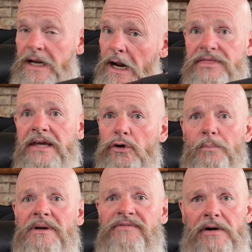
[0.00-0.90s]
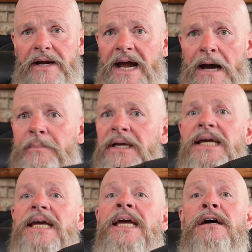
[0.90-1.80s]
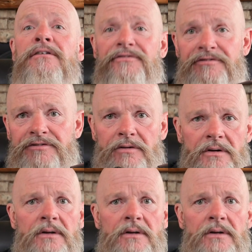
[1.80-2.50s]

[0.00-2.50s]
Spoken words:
And I think you'll be very happy if